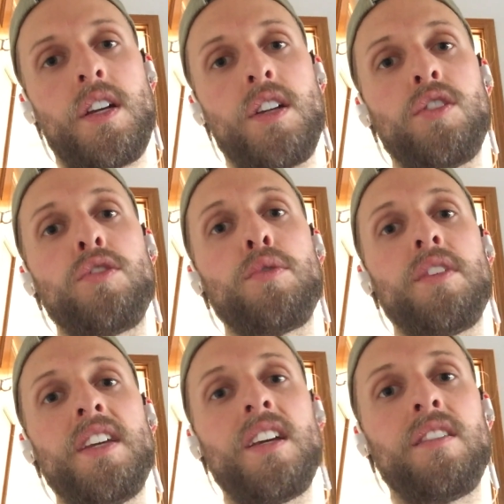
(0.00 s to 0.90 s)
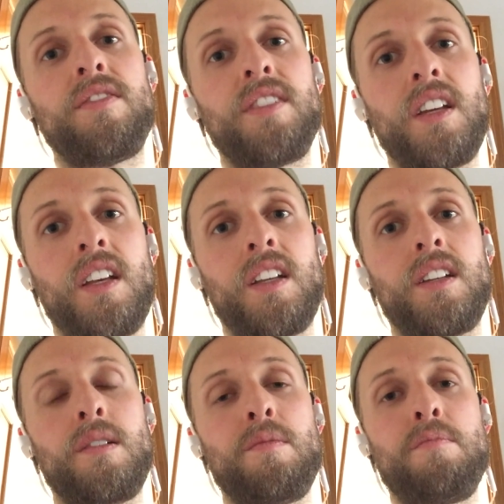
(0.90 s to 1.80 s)
into the infinite
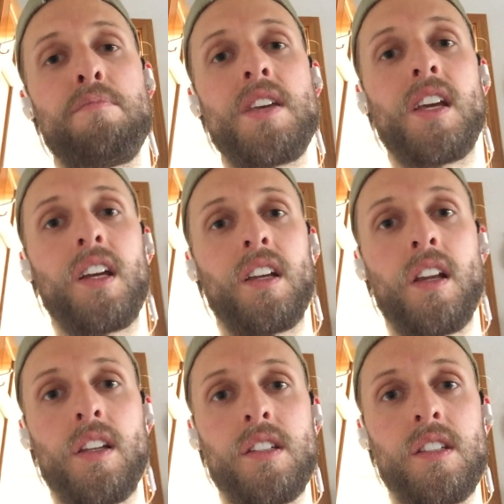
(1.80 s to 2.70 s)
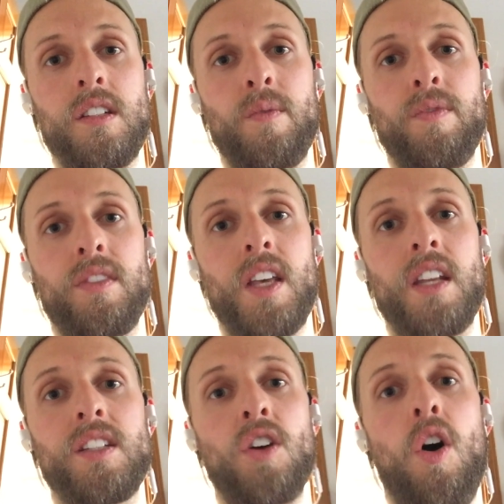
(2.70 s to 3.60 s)
beingness that
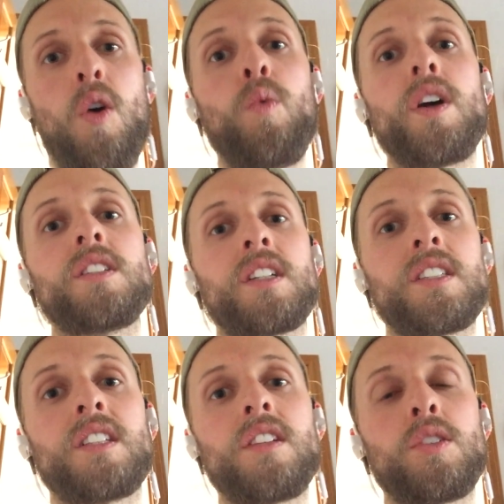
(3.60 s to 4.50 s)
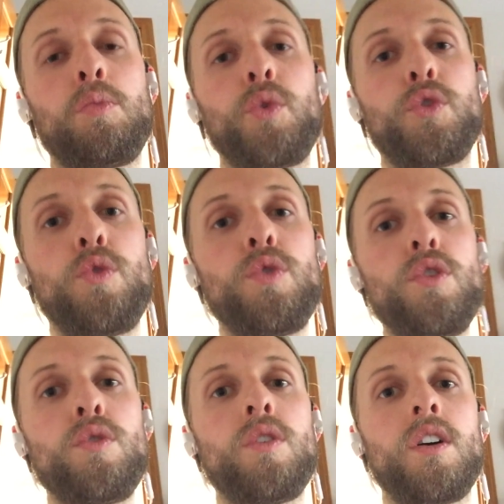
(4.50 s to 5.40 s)
is always accessible to
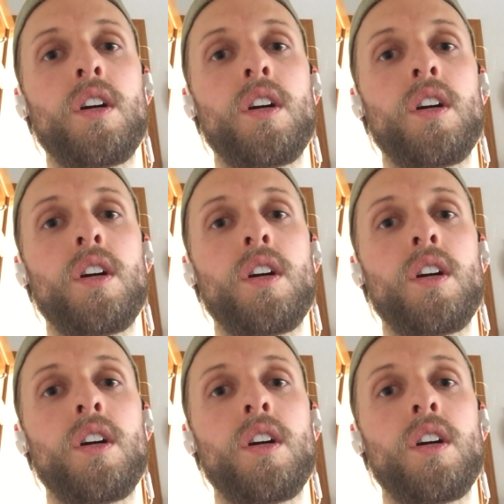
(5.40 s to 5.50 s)
you